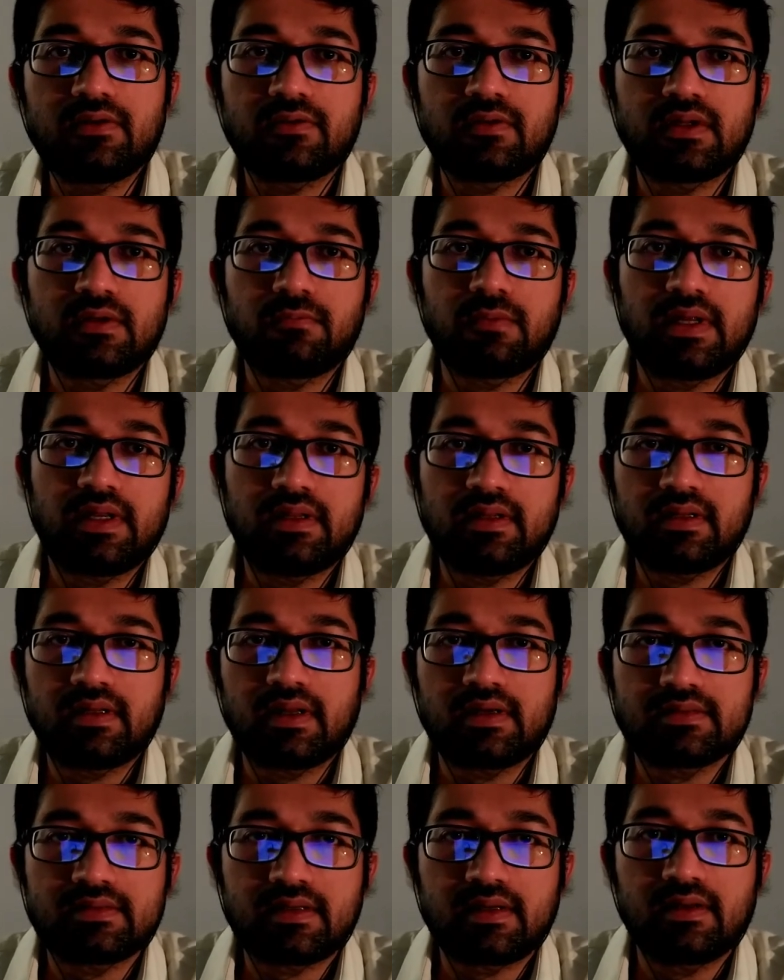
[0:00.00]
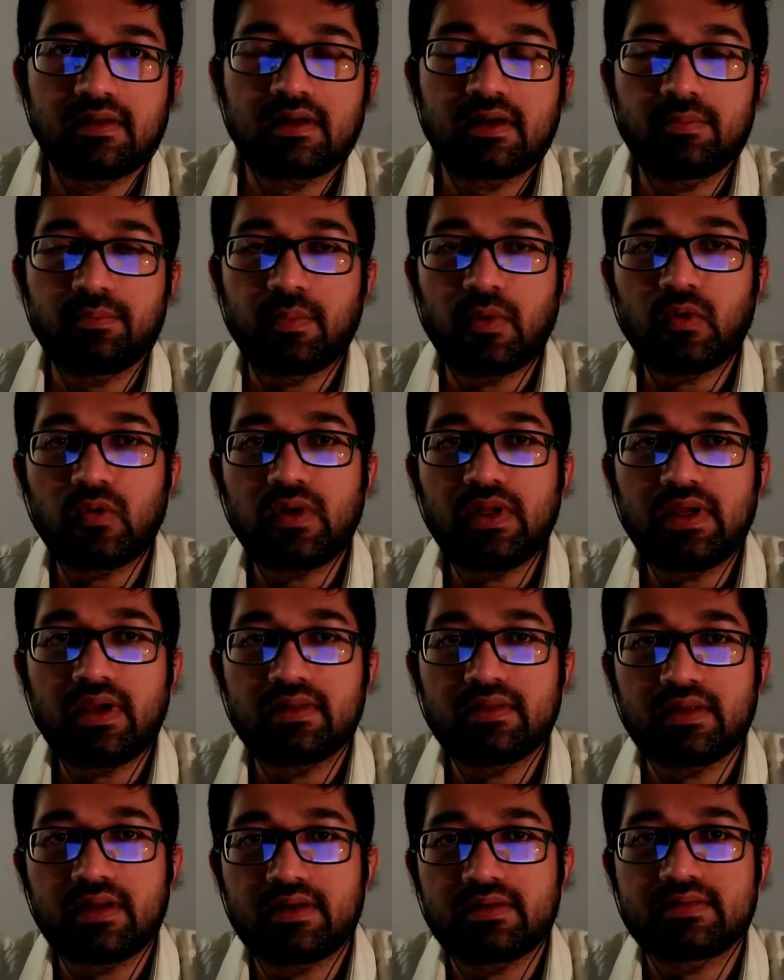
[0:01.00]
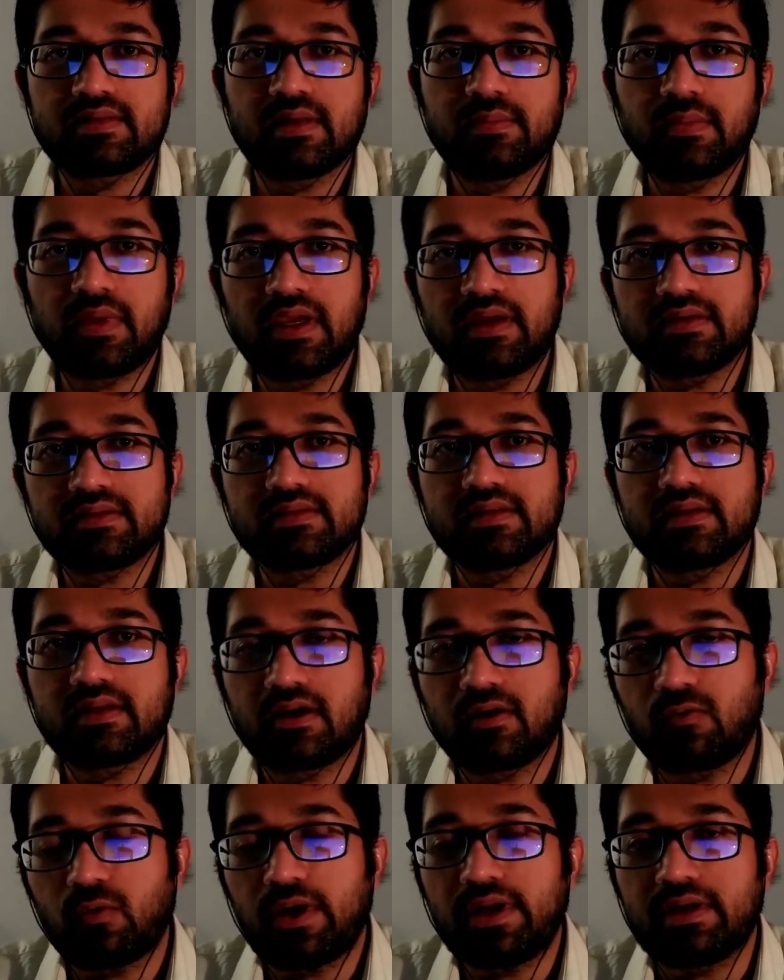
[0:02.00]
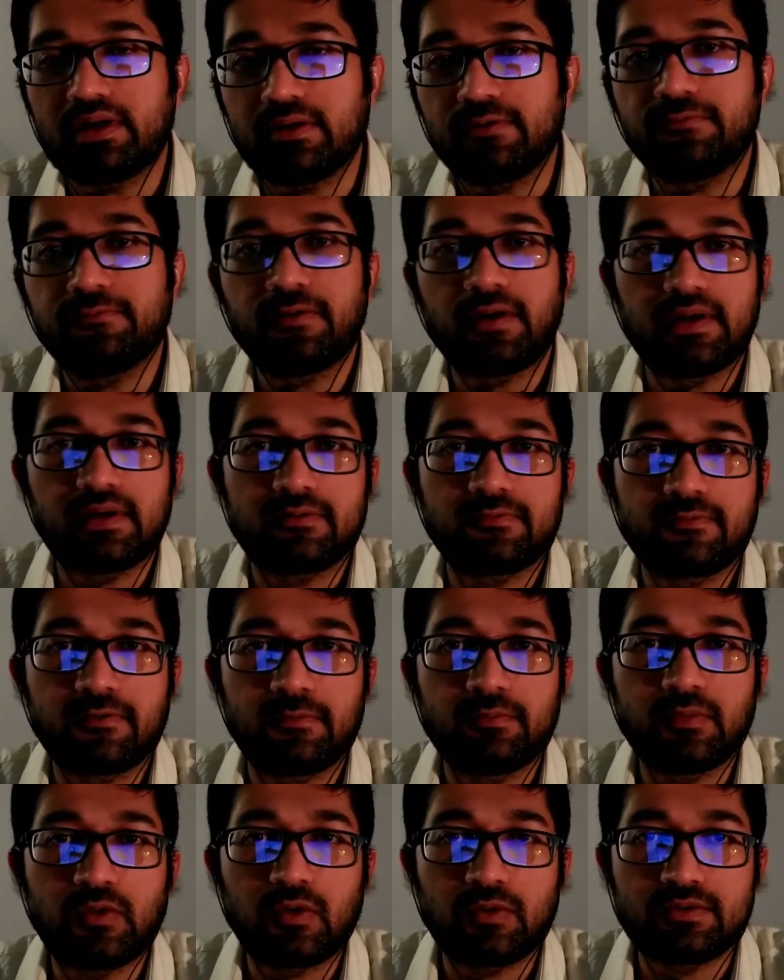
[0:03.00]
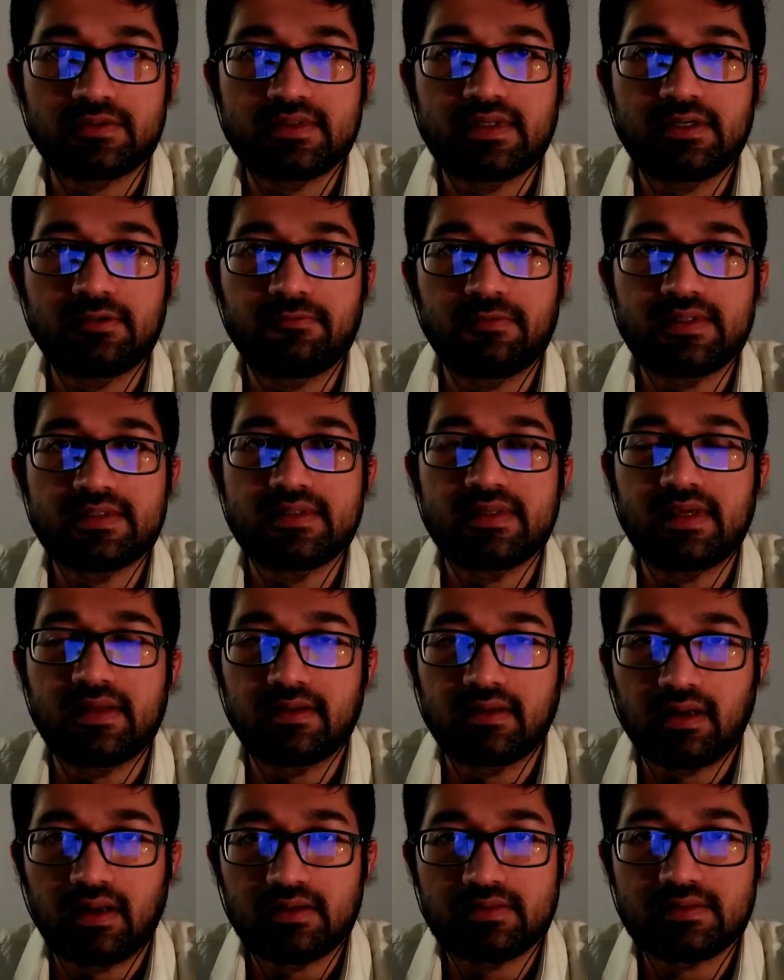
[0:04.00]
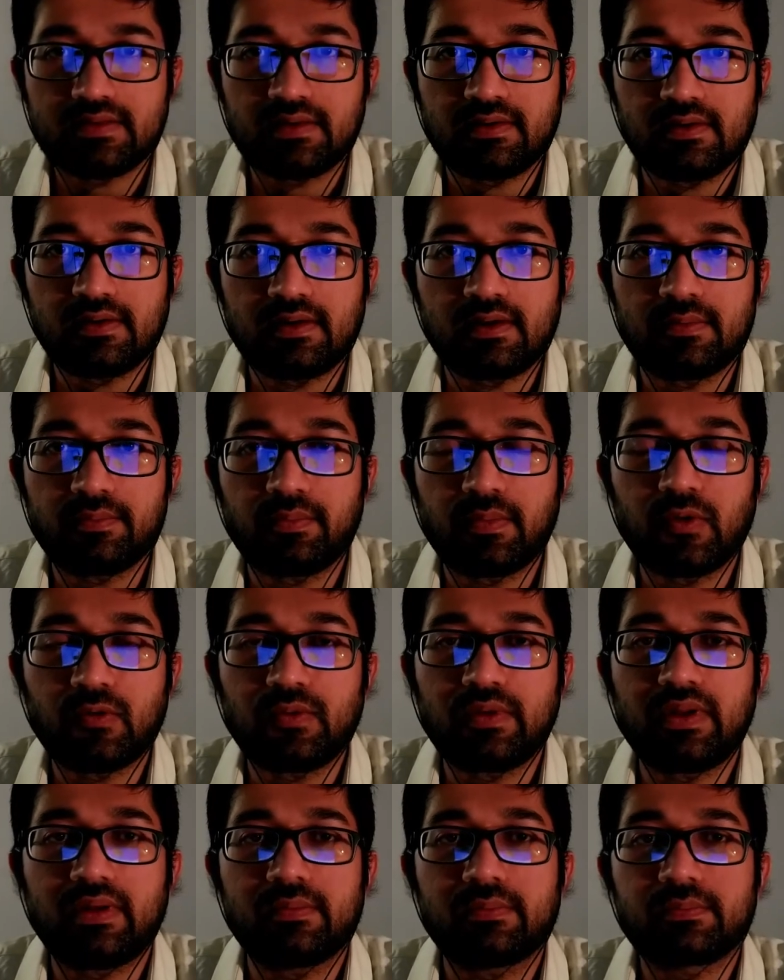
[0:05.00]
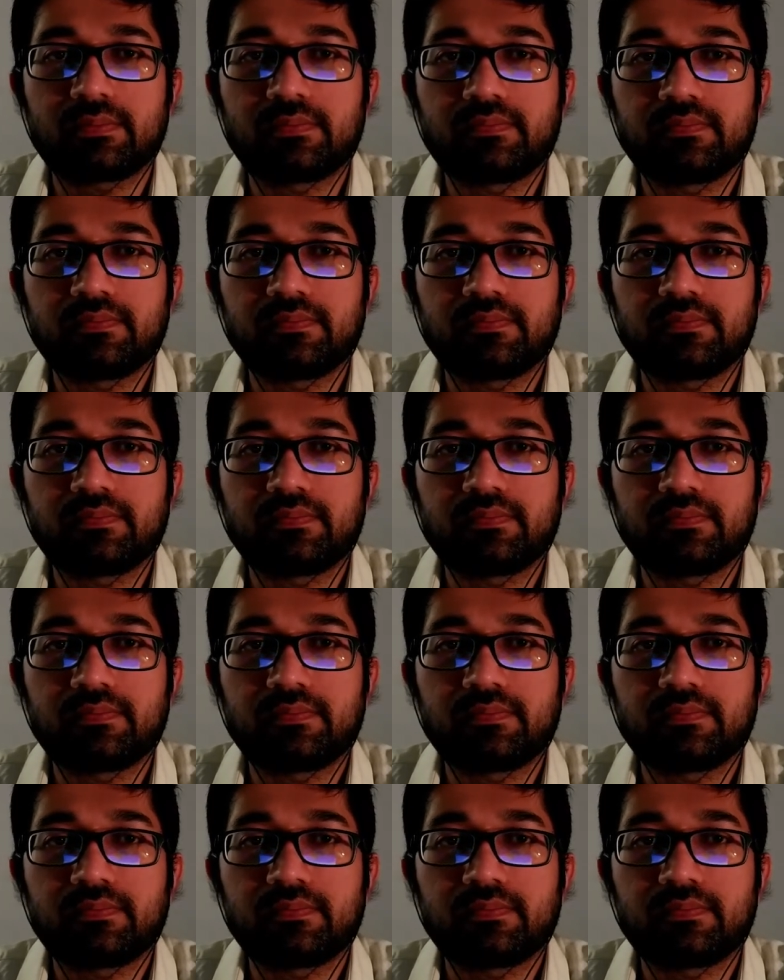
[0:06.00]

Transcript: to the one in classical computing, and there are some gates that are quite different from those that we see in classical computing.